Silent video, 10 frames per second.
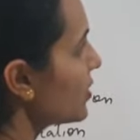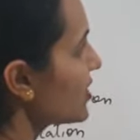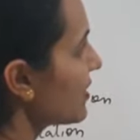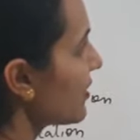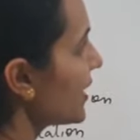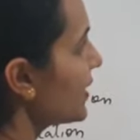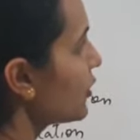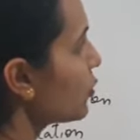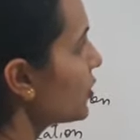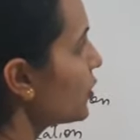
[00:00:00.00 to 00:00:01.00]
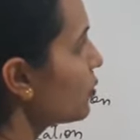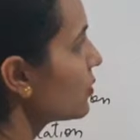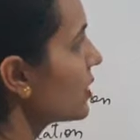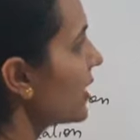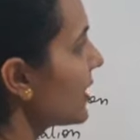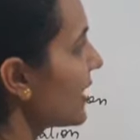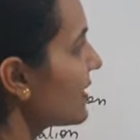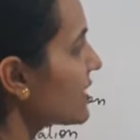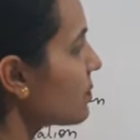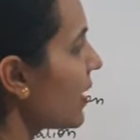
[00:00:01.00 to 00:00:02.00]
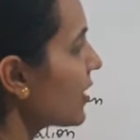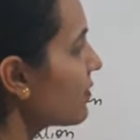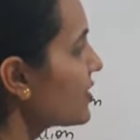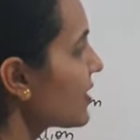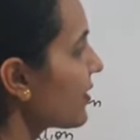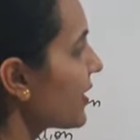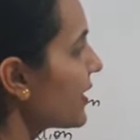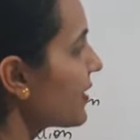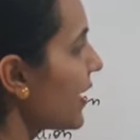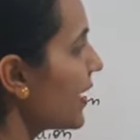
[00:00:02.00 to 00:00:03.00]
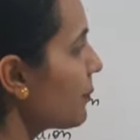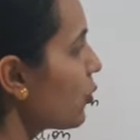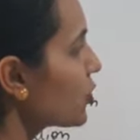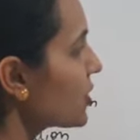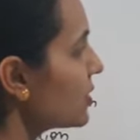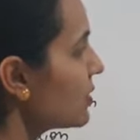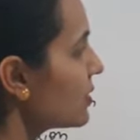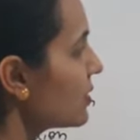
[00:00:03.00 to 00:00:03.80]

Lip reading: generate into new. Then this part will generate the head portion,